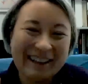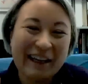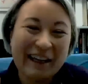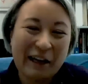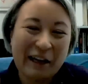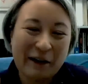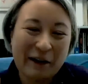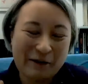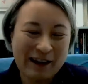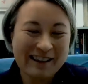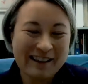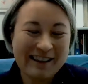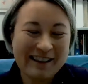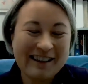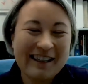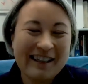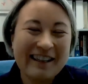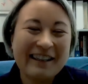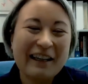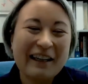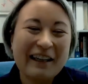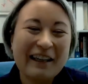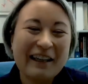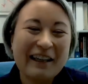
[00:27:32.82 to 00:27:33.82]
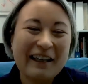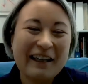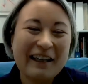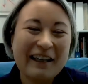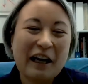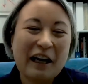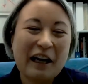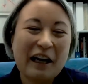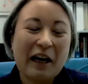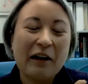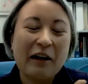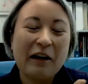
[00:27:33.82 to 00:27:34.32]
right. See, a
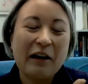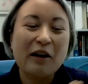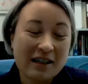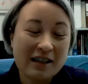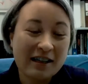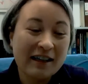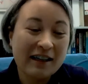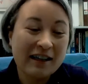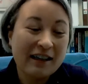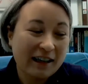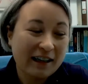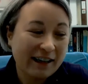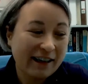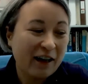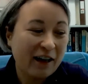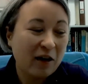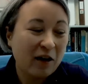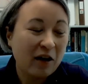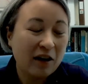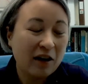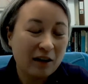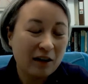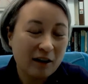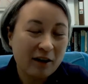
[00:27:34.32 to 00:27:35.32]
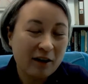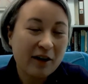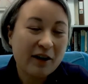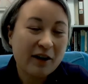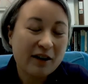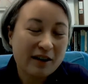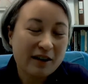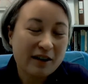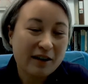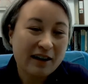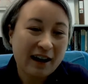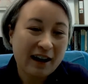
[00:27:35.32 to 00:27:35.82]
large
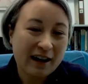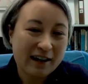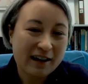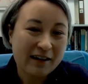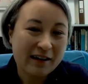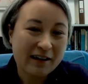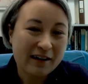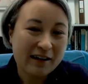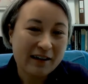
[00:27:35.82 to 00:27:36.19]
NASA